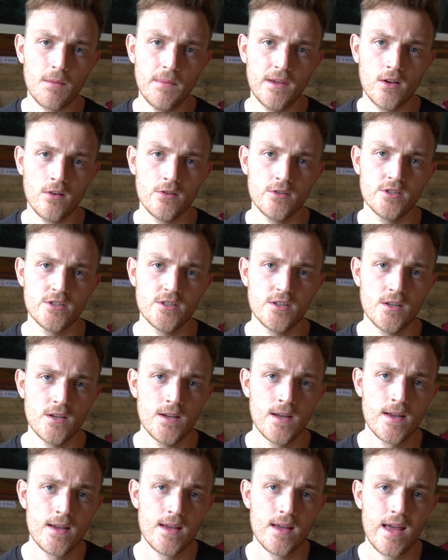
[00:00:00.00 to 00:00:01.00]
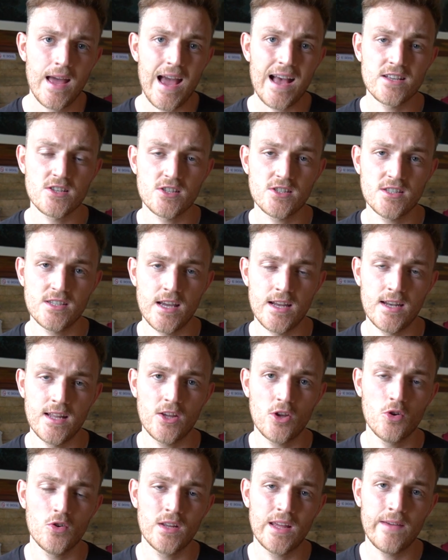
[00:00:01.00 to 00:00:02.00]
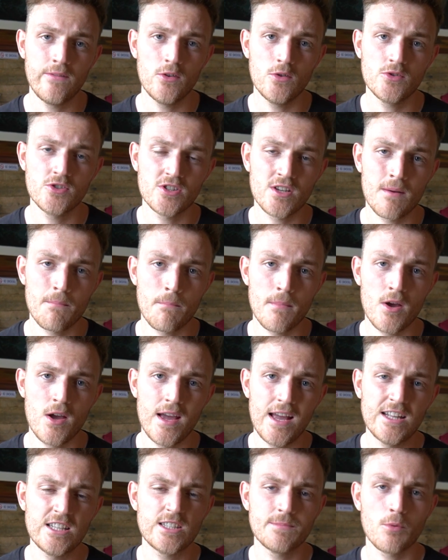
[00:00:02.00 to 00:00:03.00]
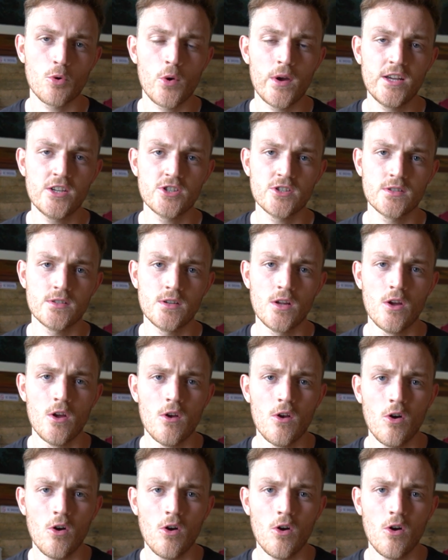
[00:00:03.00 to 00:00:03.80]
because as I said, it could give you some inspiration